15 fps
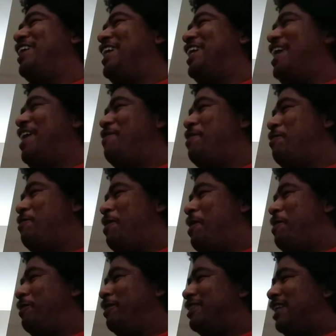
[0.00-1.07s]
what did I mean
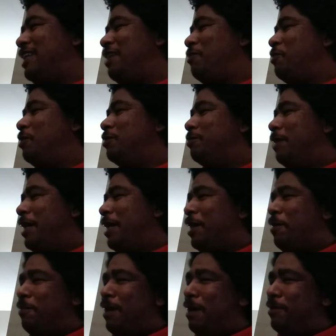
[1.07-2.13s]
by it was like we was
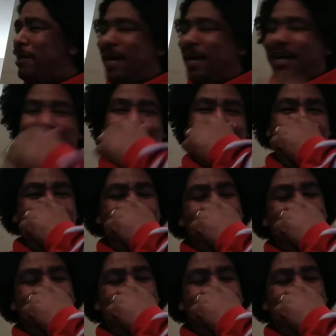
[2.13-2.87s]
making a baby cake?